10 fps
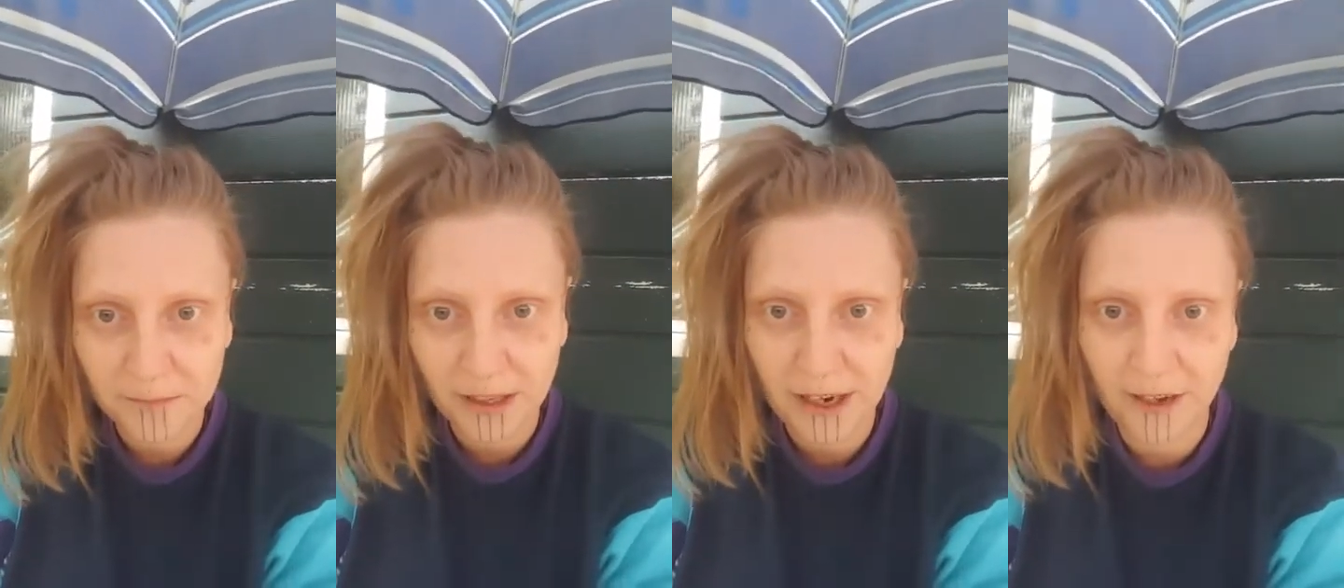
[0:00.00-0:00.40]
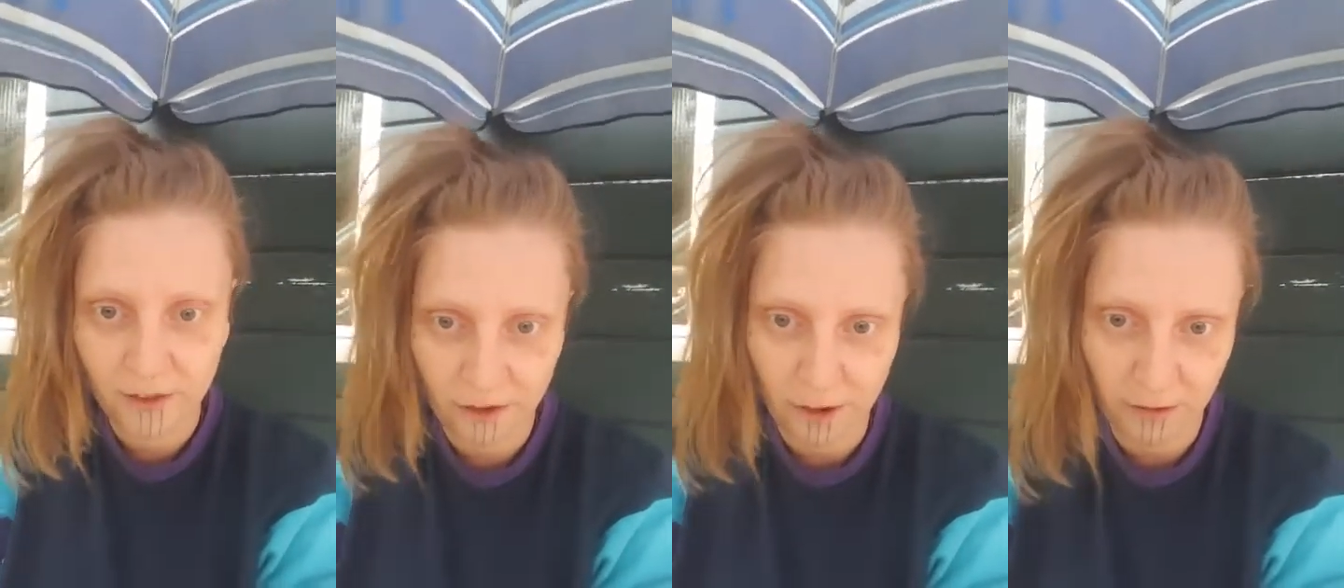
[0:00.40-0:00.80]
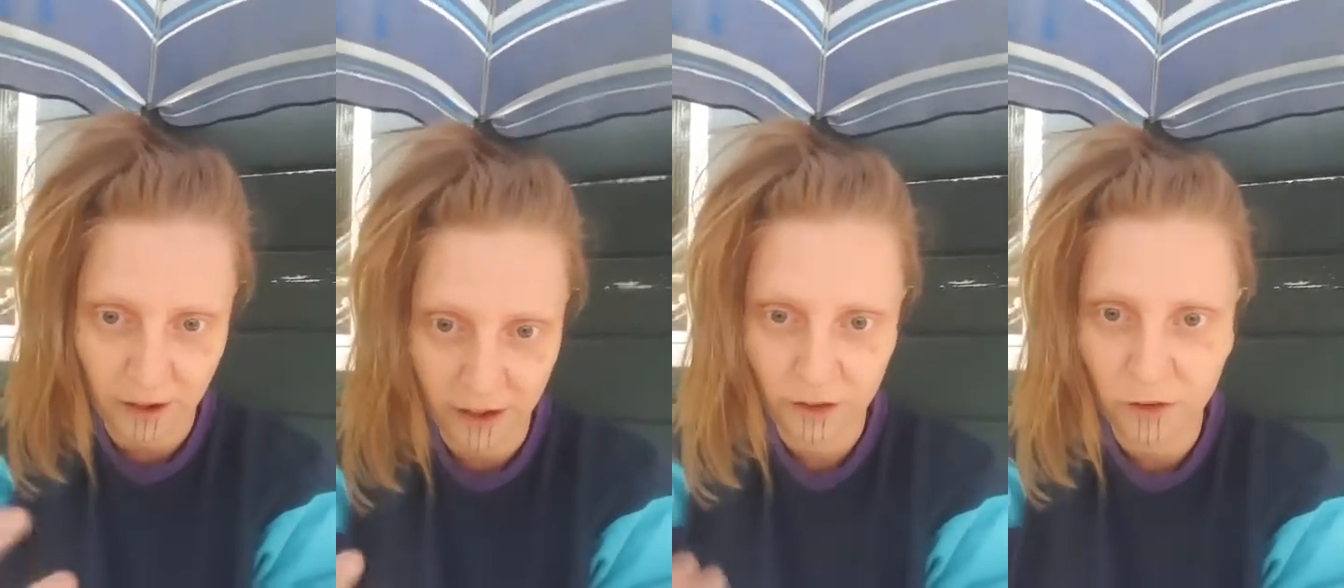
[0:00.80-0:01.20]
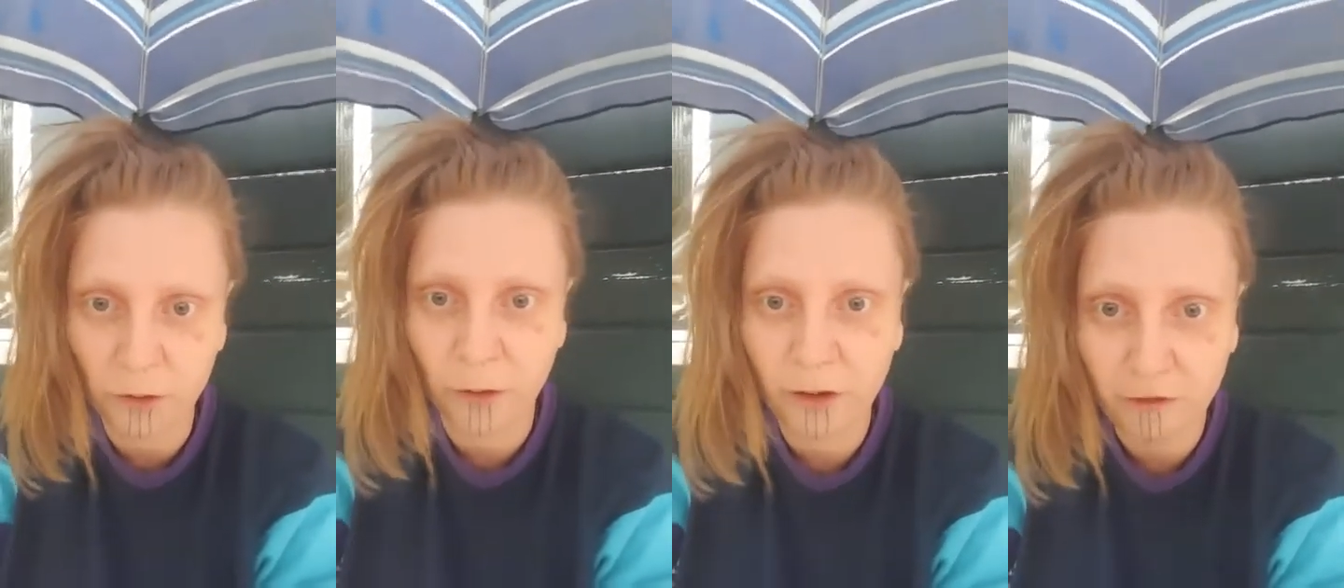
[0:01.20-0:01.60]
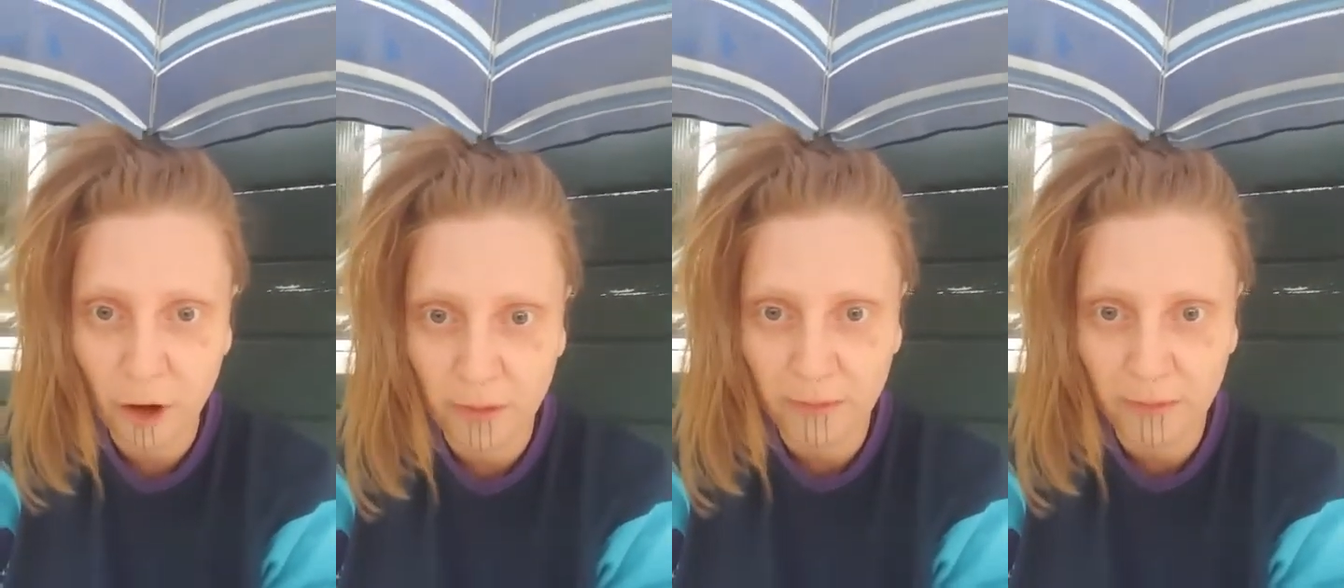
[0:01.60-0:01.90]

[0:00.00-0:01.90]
And I had a soul do it for me,